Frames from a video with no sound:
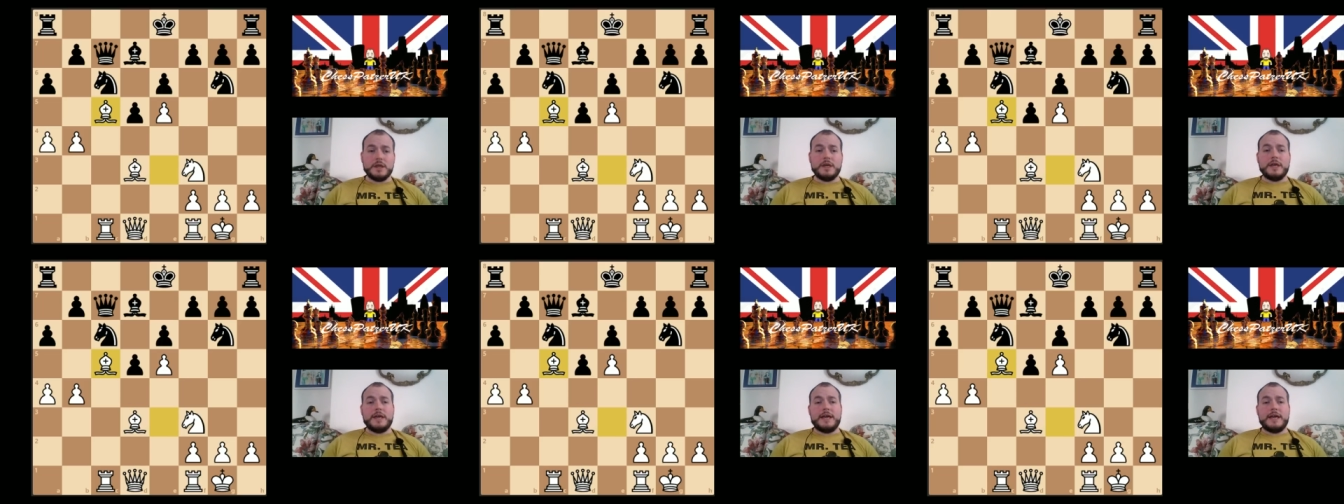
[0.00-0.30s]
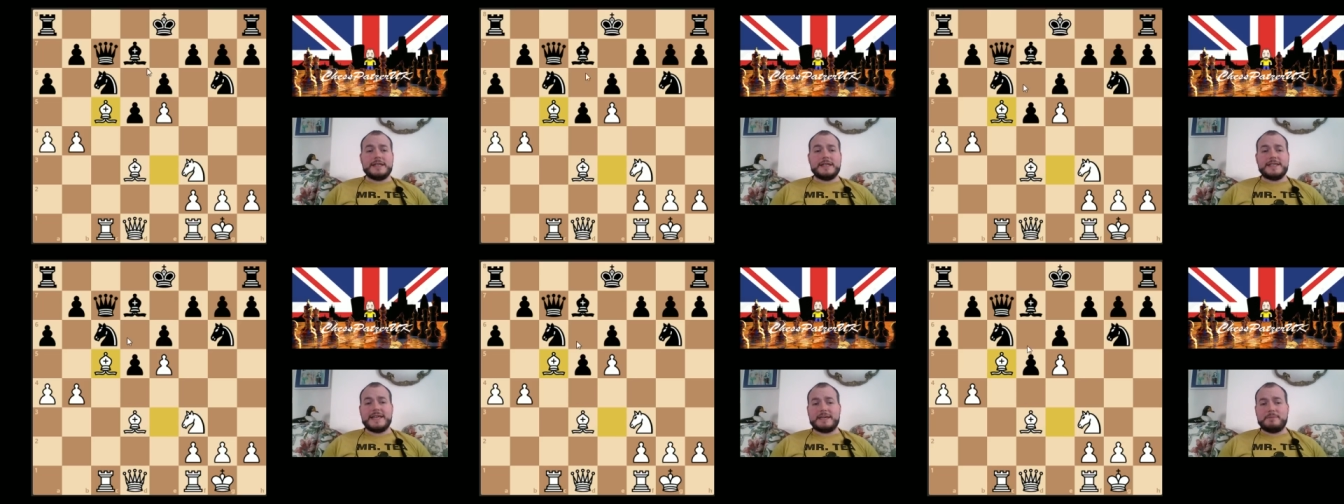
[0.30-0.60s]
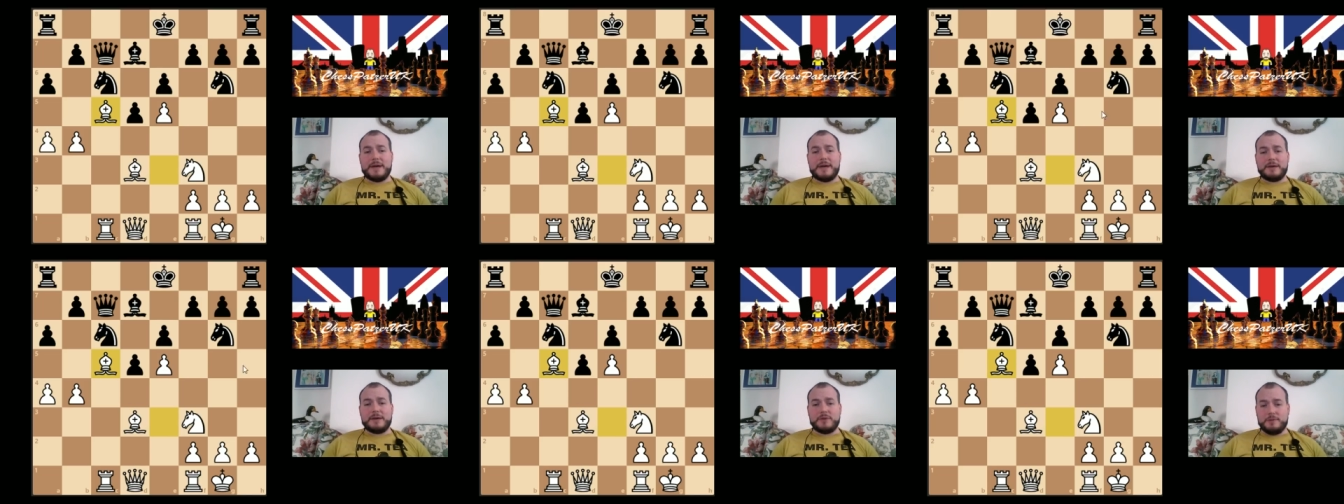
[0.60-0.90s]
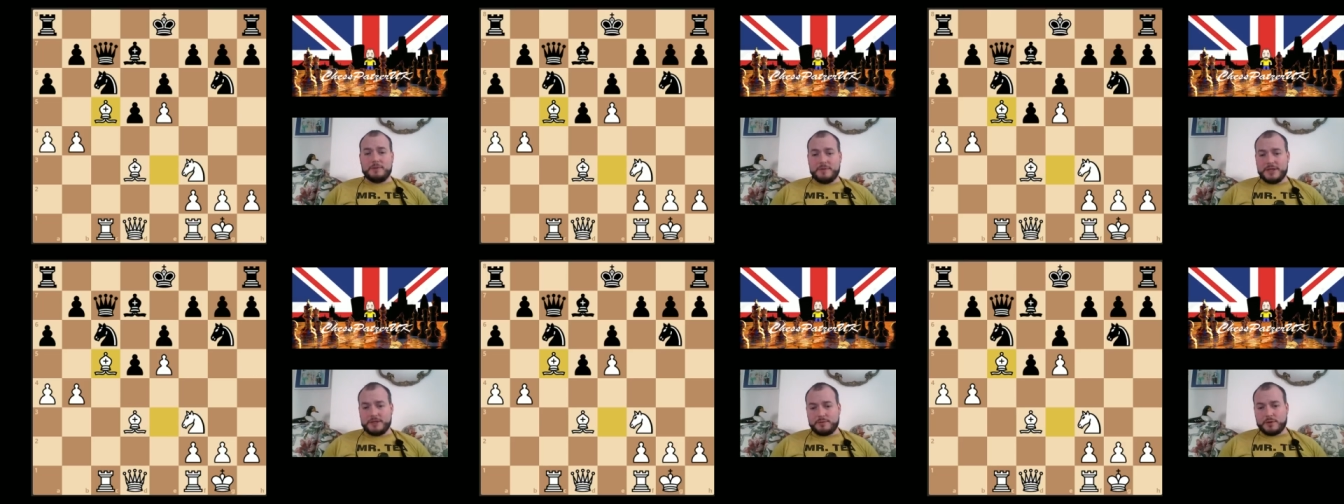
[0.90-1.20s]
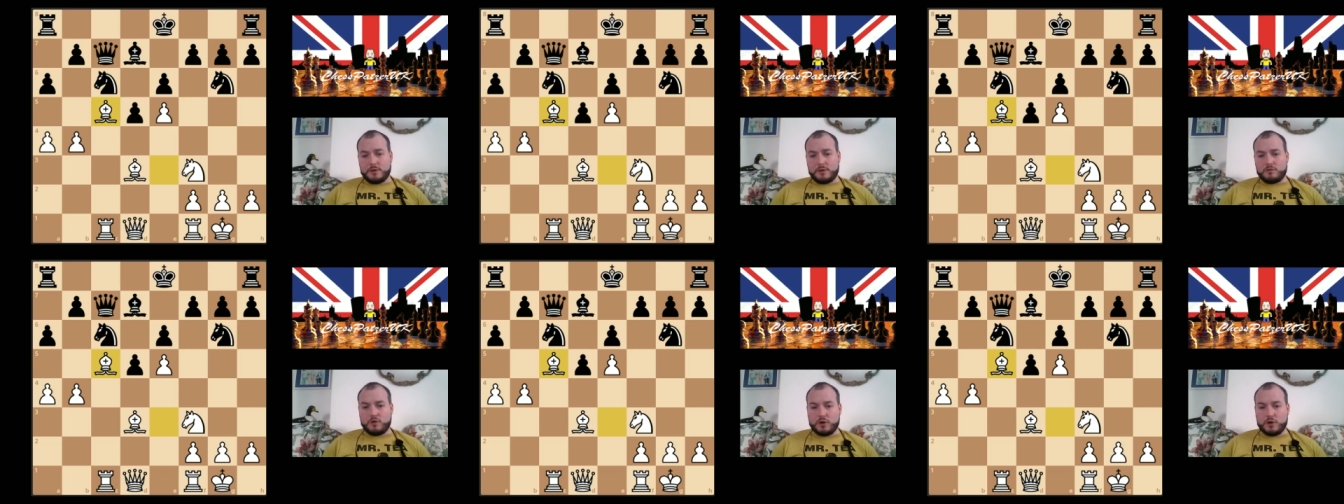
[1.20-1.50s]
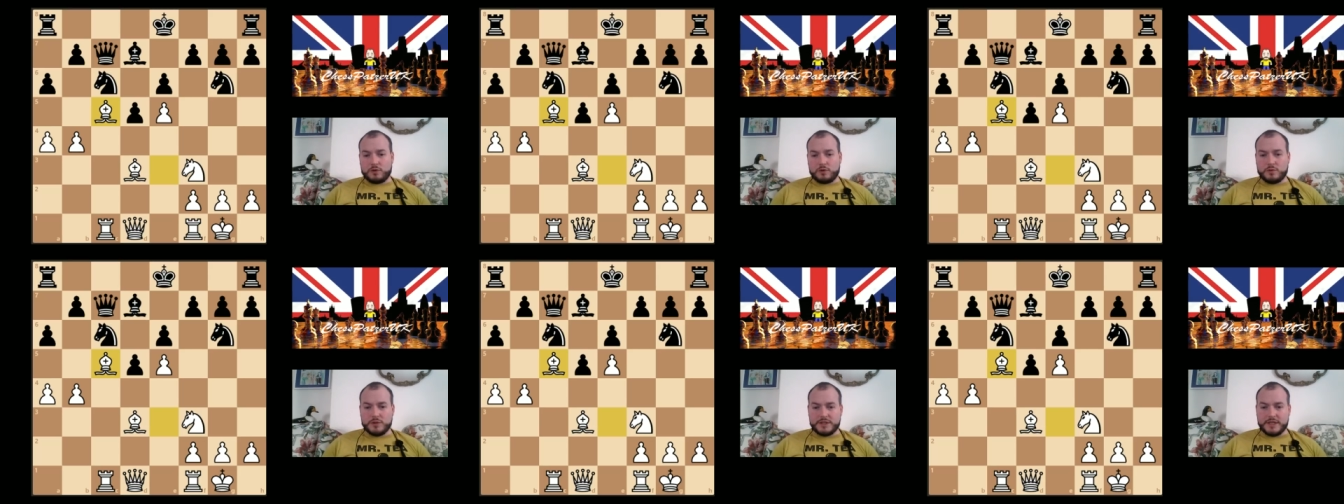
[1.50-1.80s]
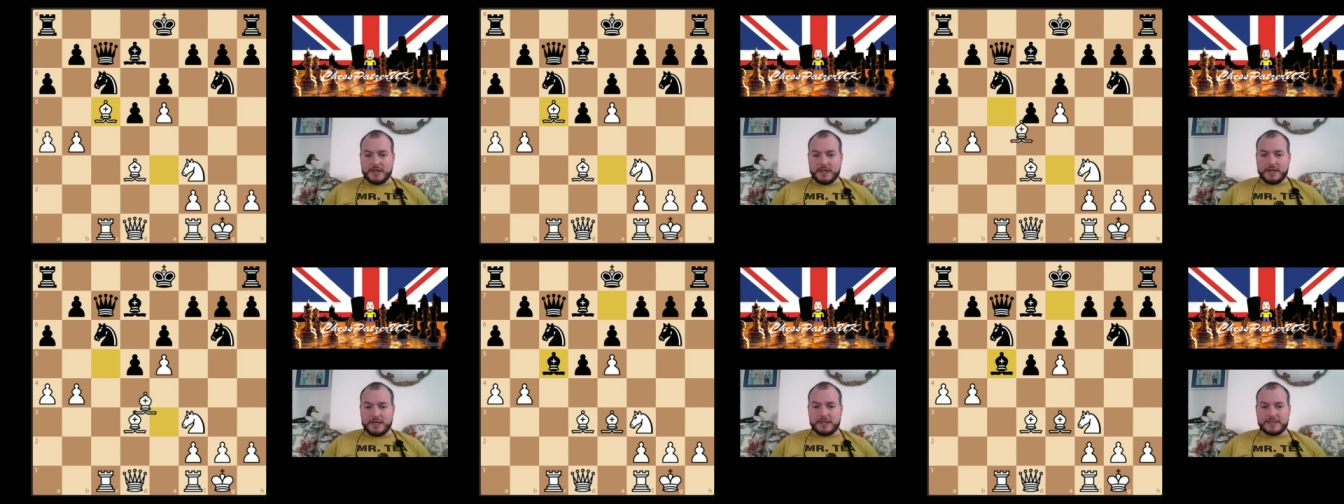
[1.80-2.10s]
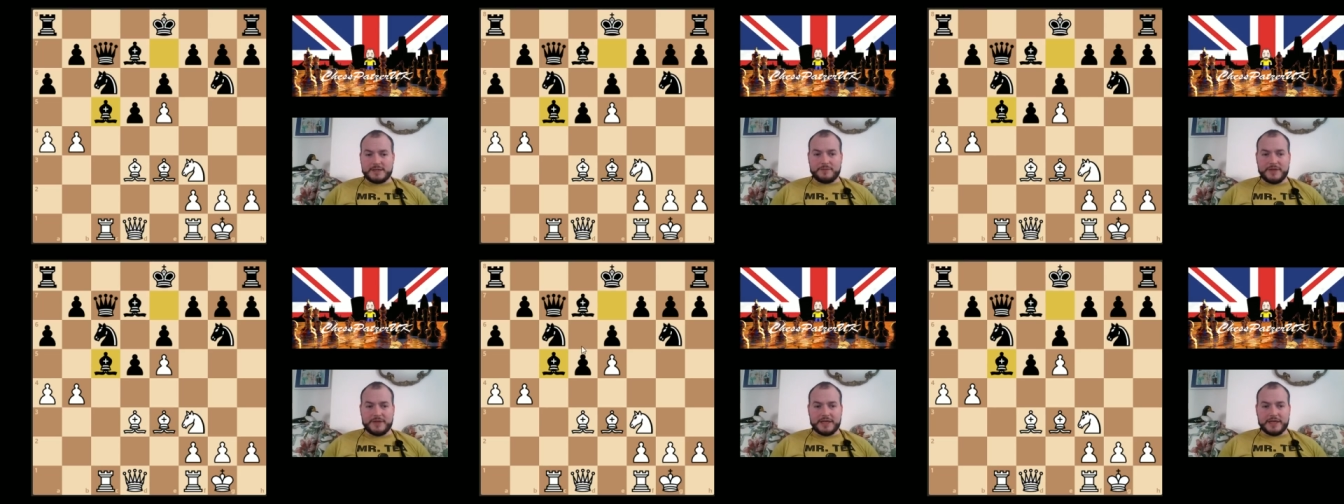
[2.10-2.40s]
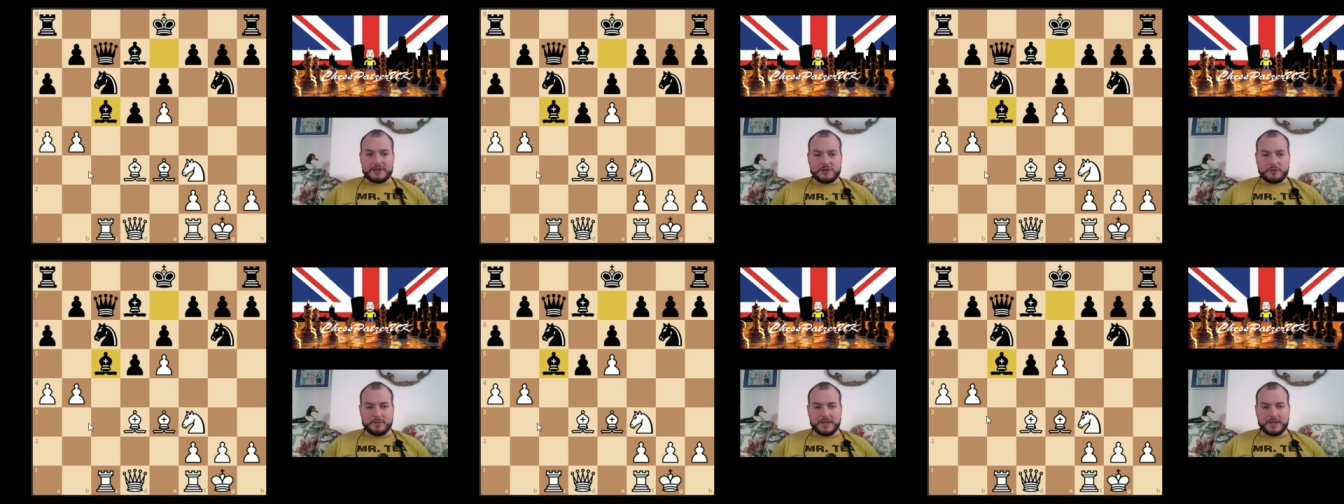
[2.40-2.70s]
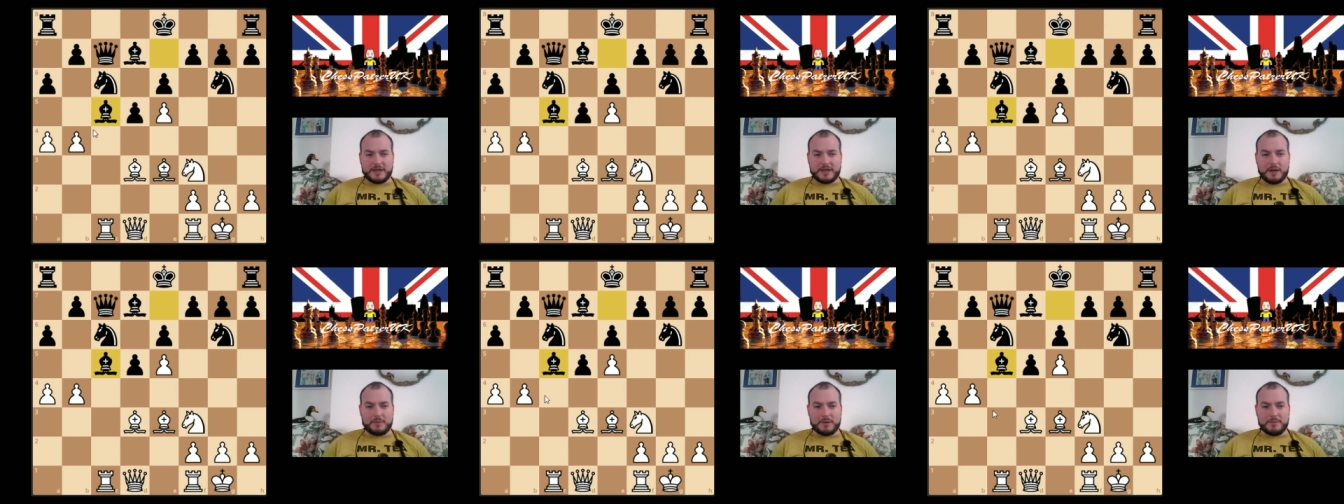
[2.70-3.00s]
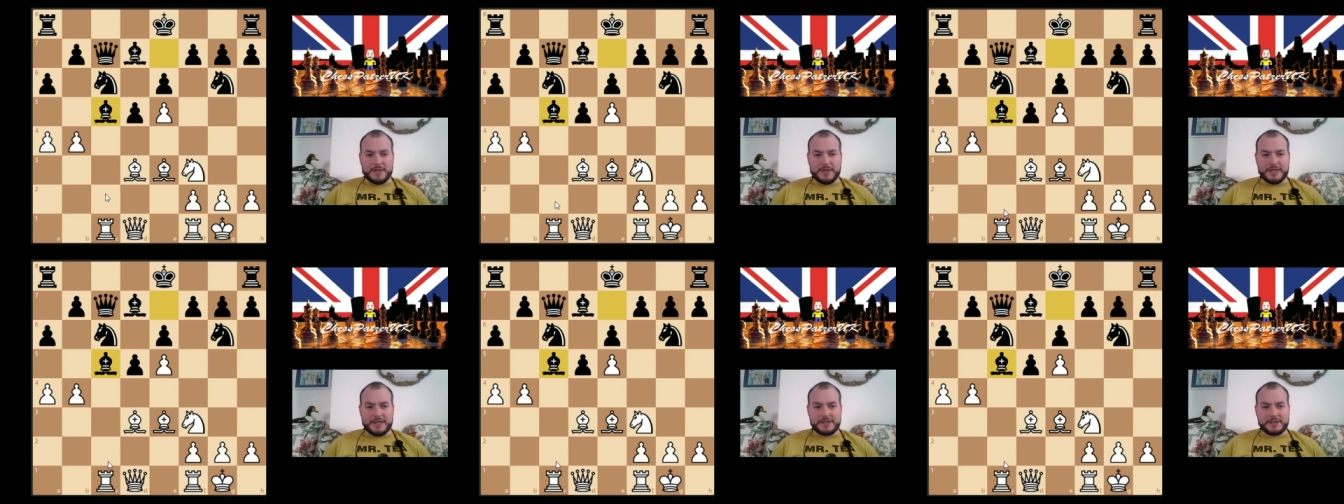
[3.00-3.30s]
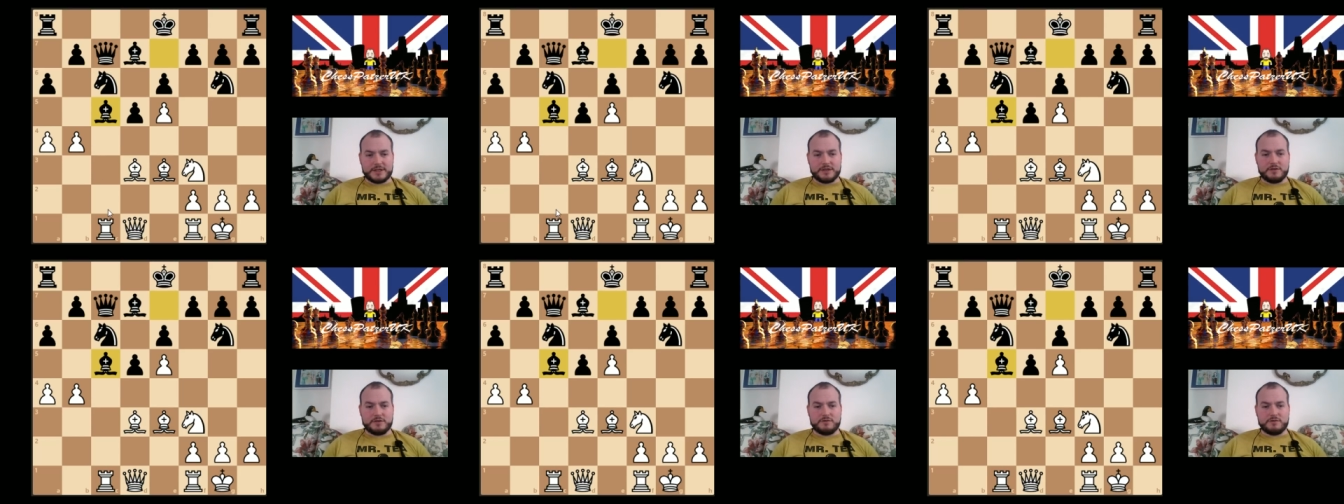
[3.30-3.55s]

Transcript: And taking back with the bishop or the rook was something that took me a couple of minutes.